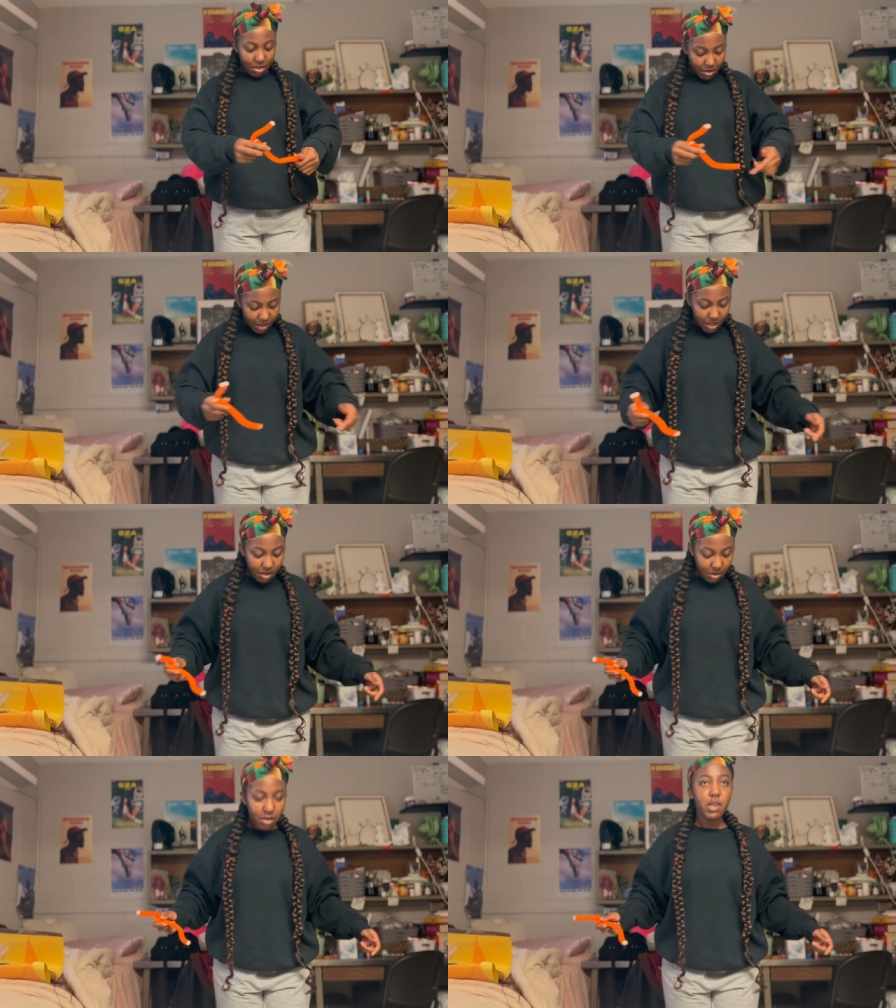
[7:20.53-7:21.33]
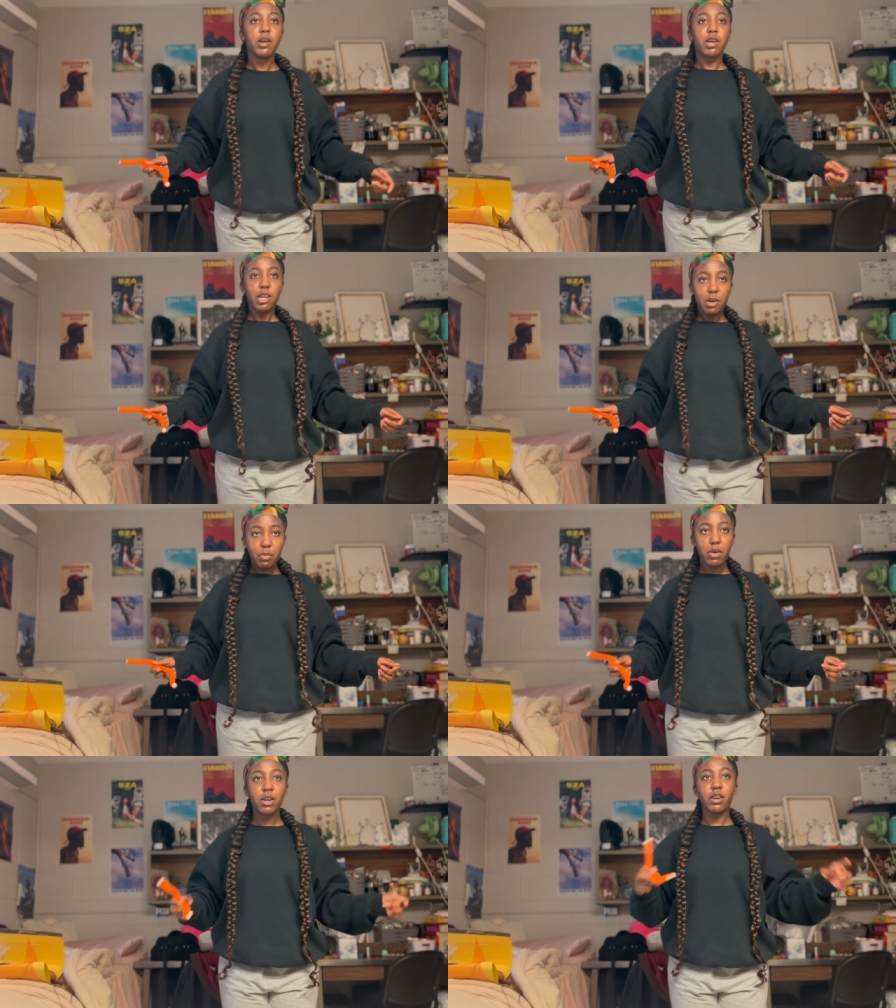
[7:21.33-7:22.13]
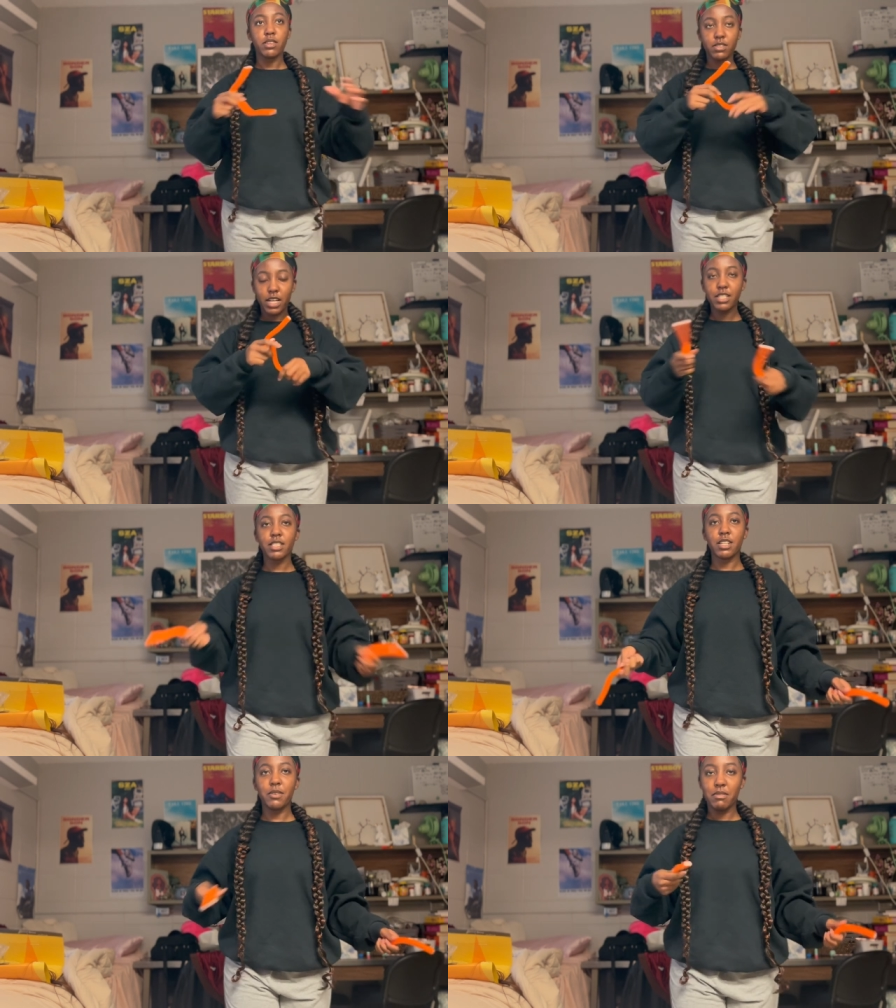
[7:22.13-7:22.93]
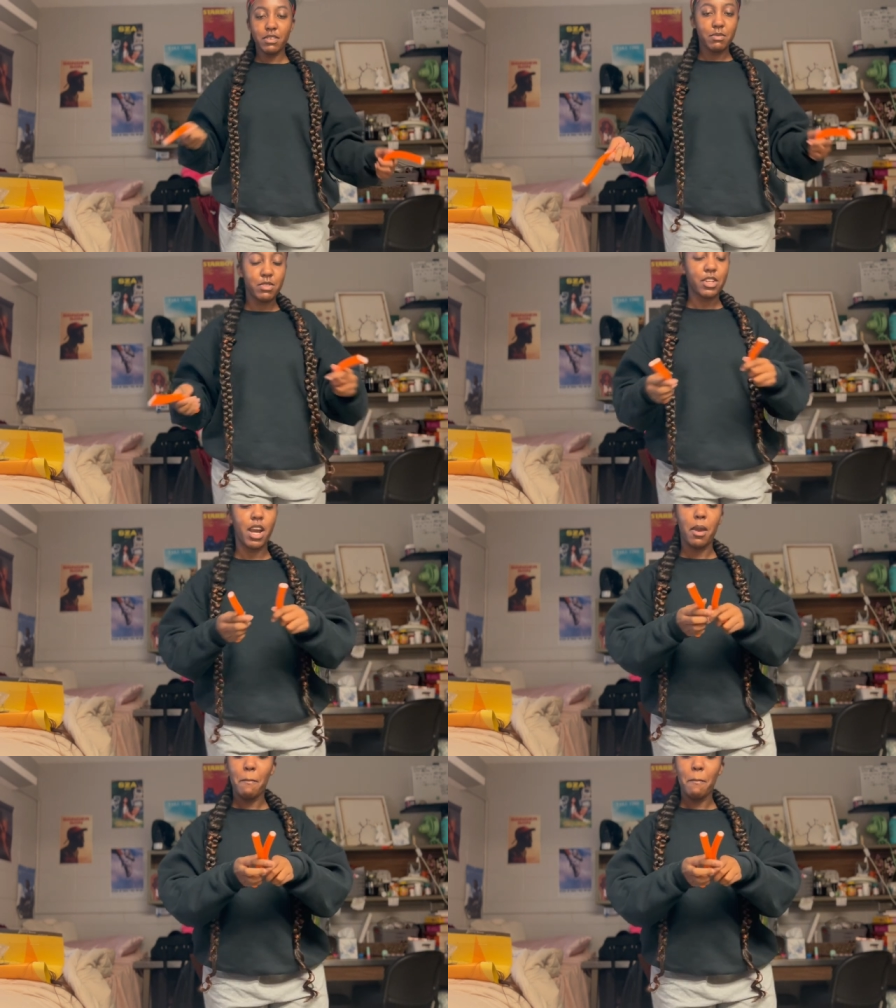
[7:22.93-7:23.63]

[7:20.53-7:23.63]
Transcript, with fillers: Okay. Purr. So I just gotta wait for them to dry.